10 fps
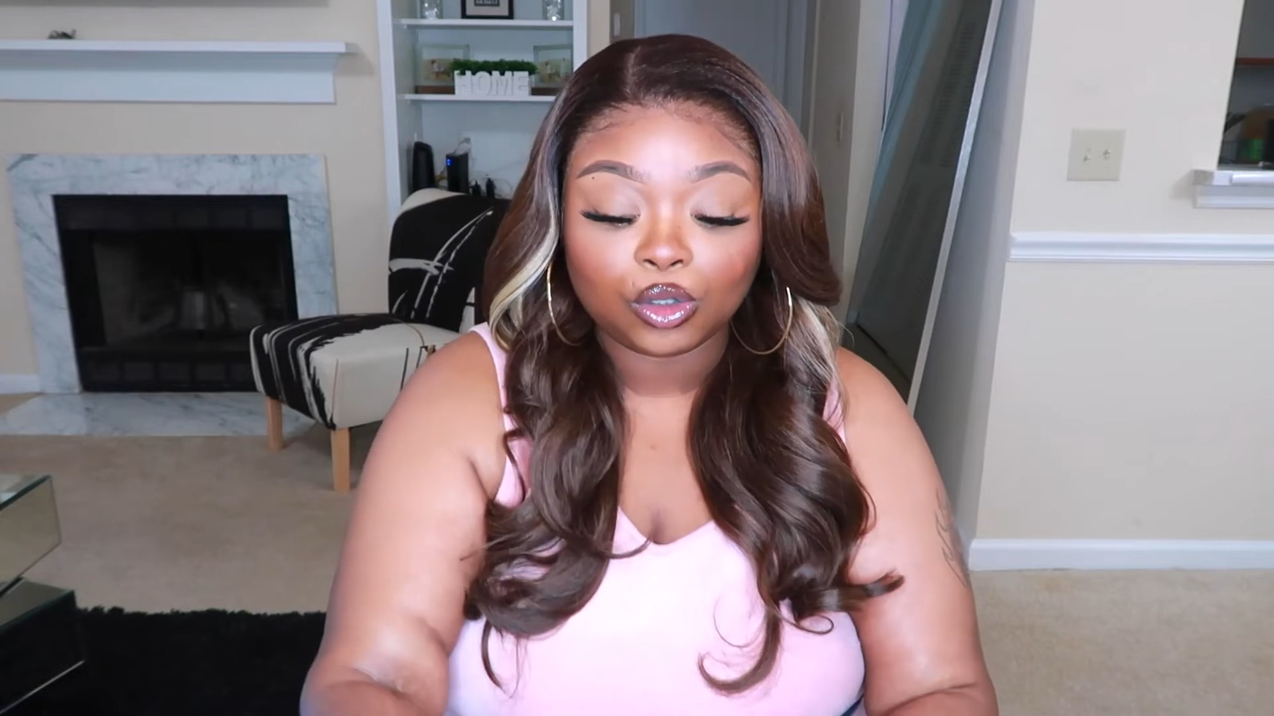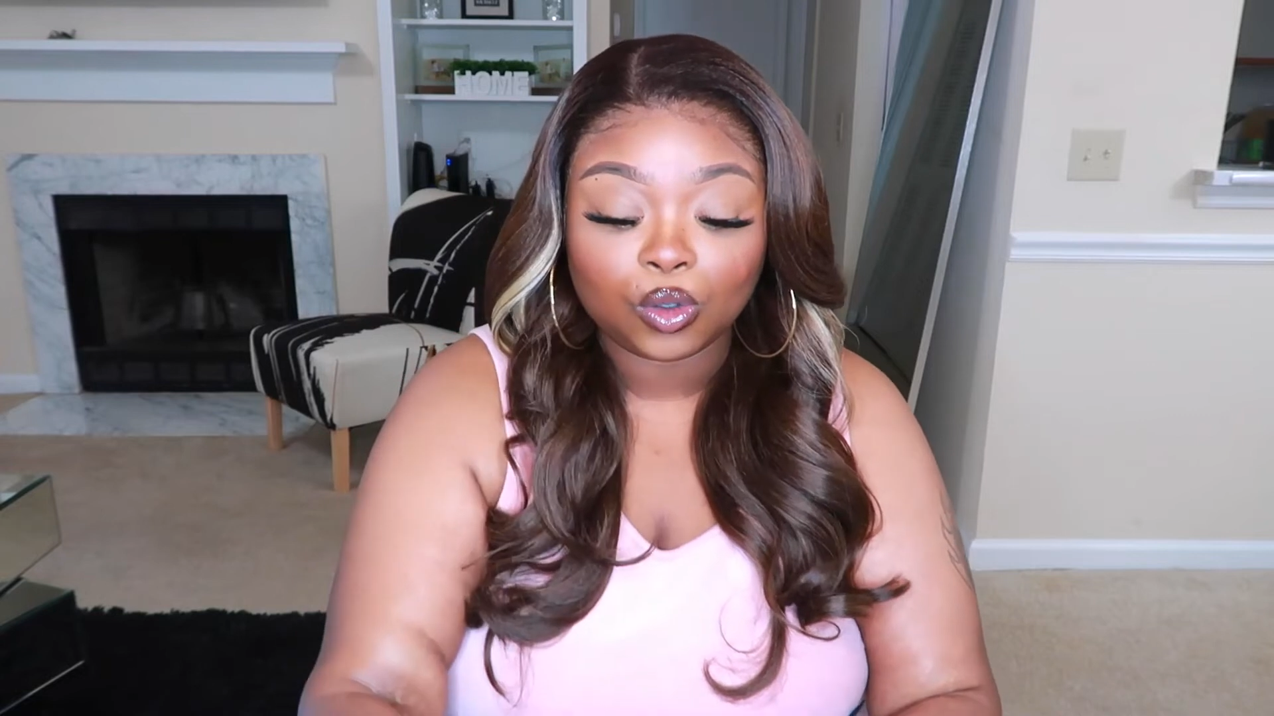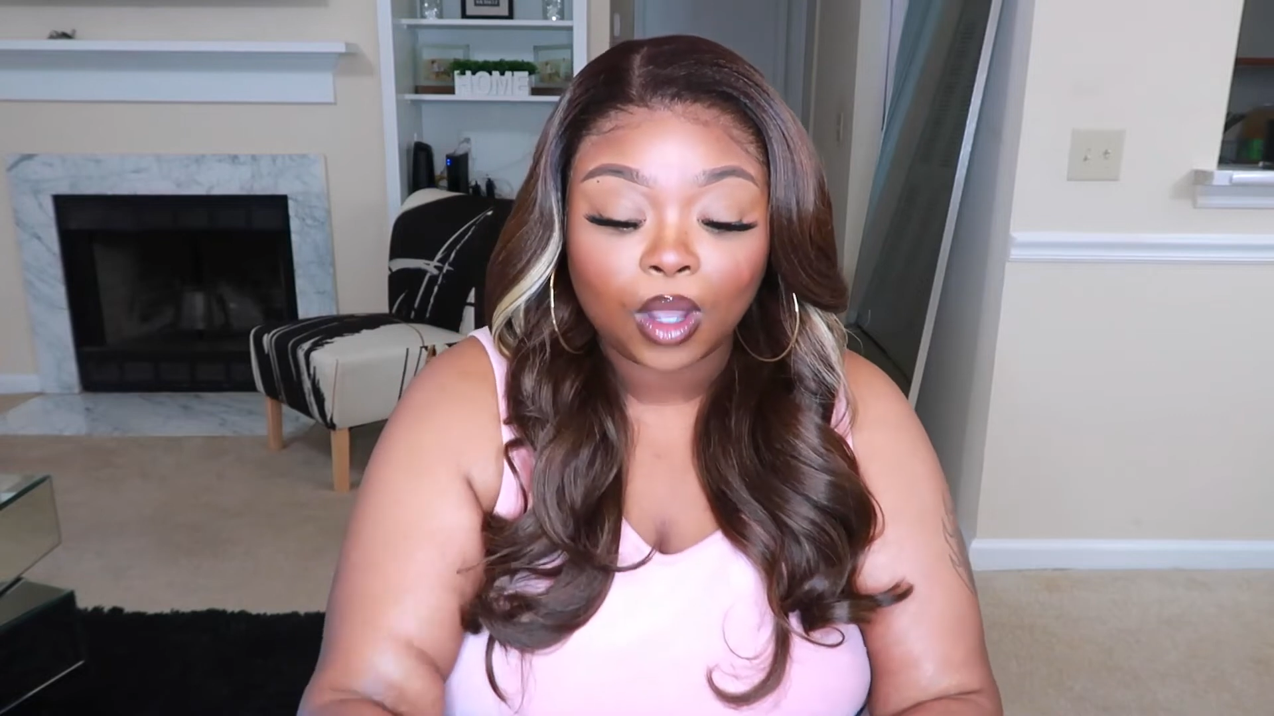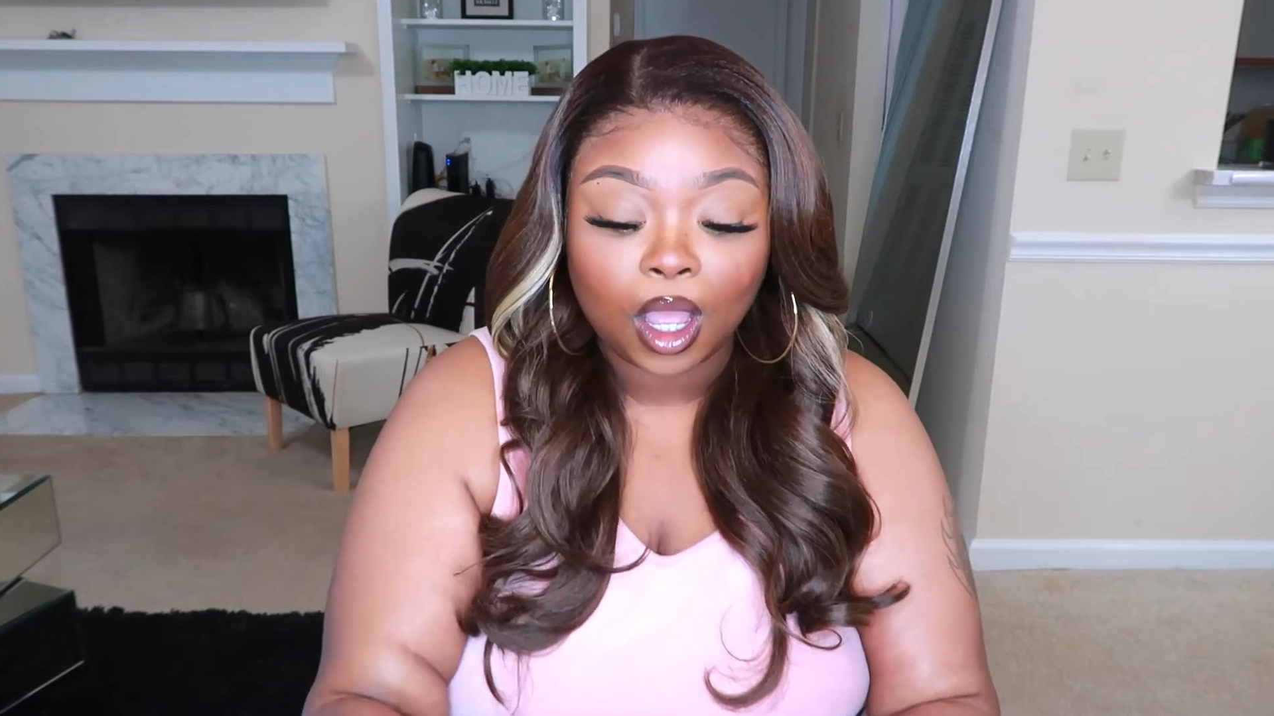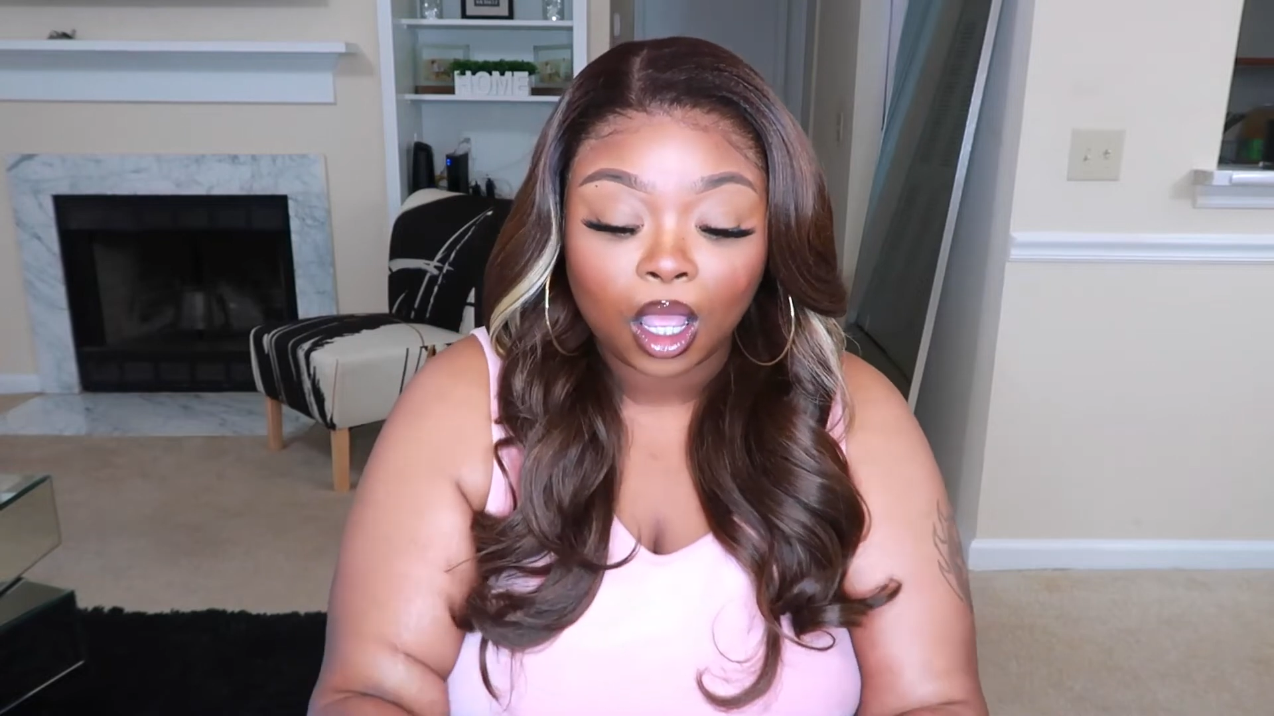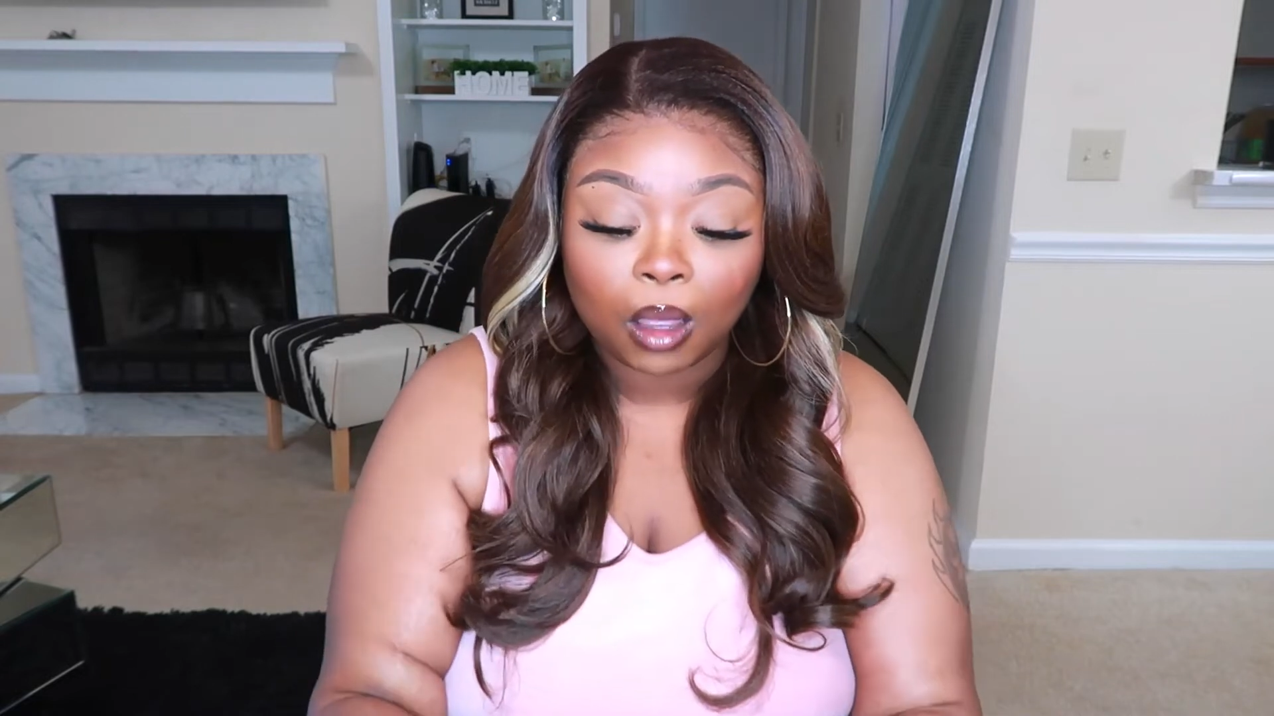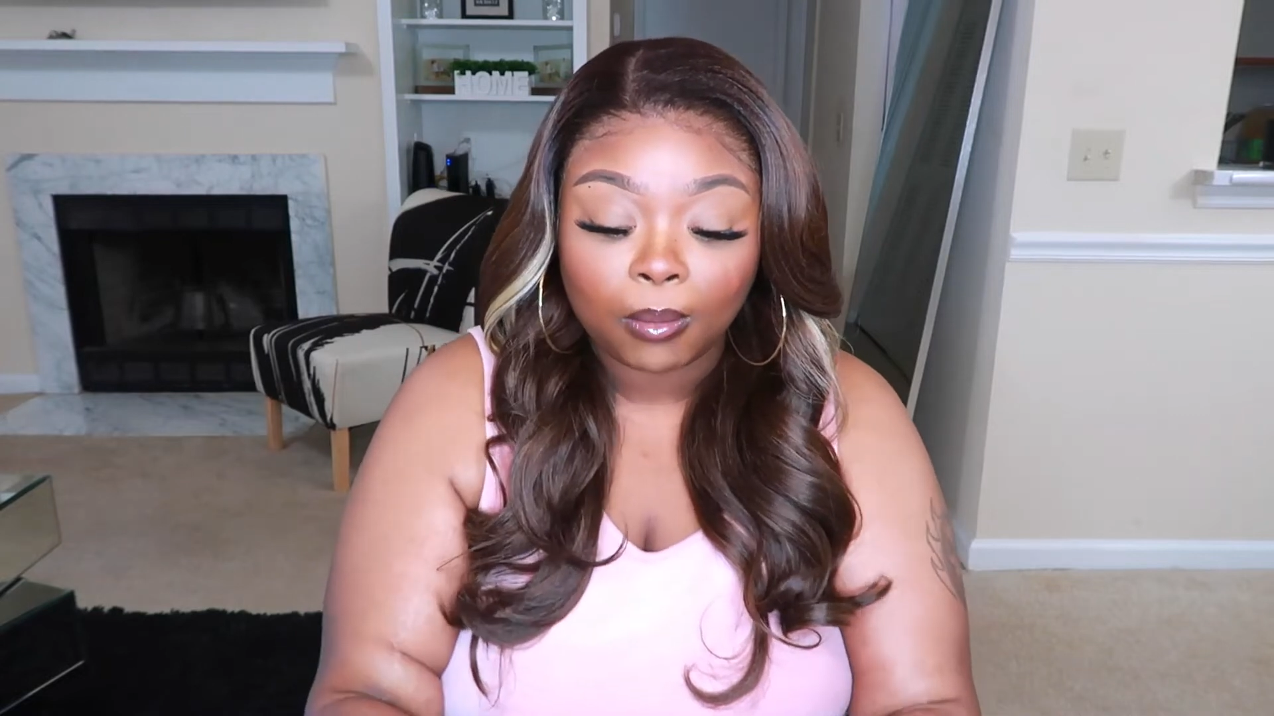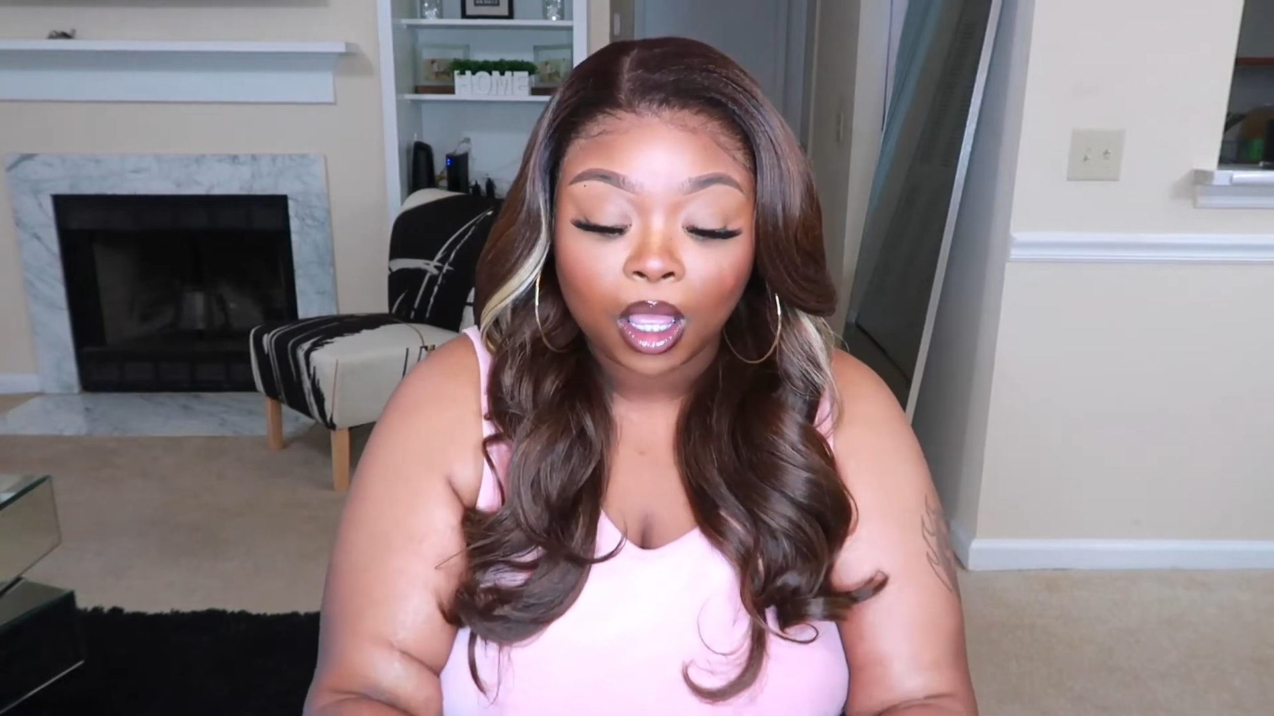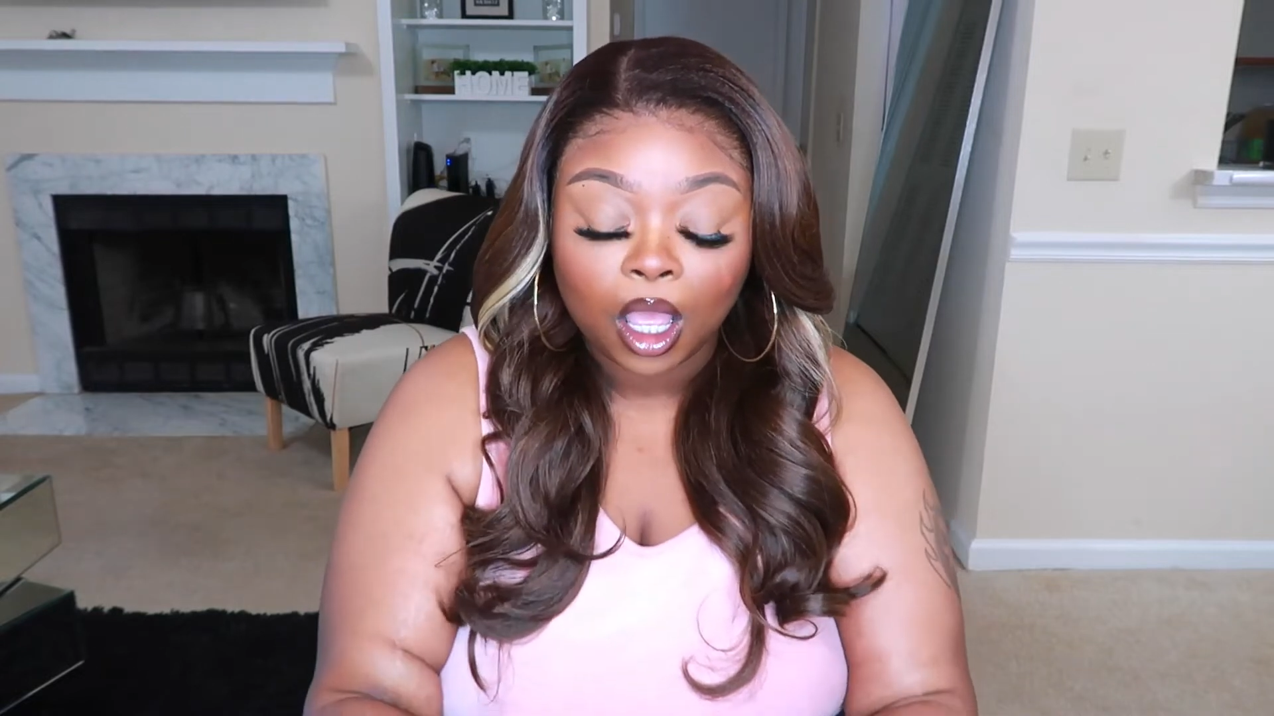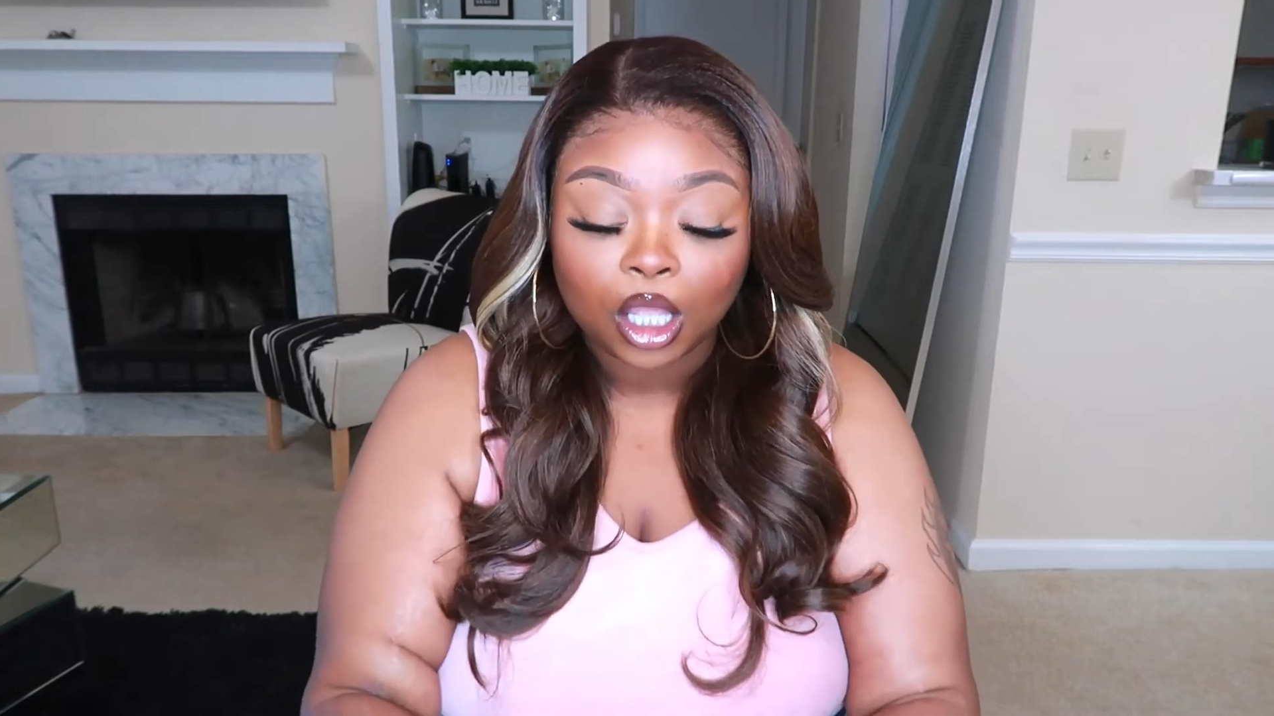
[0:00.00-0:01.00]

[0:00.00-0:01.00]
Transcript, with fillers: to um